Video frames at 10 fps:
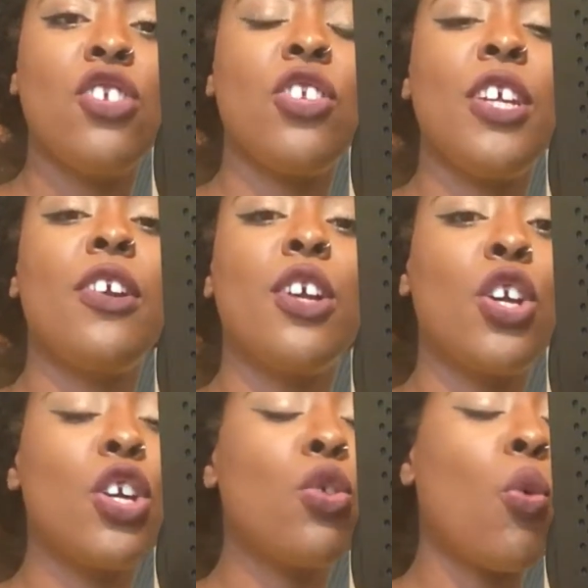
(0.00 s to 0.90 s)
engineer and a
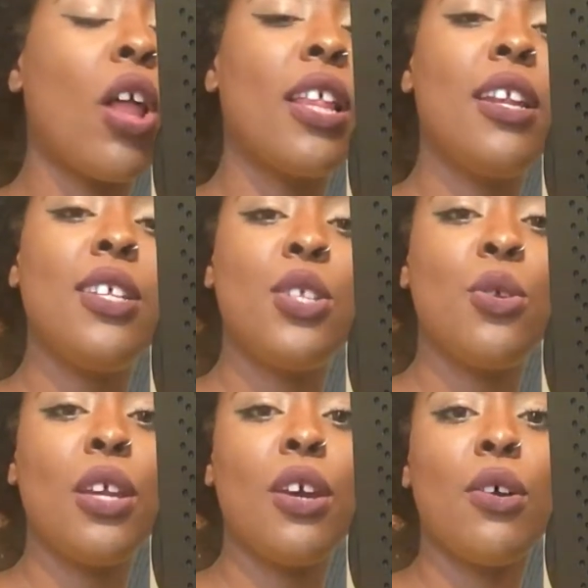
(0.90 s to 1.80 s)
good quality
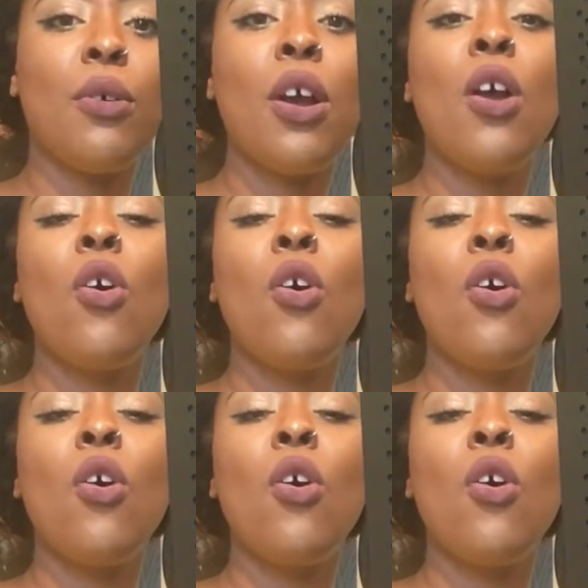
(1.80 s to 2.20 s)
studio,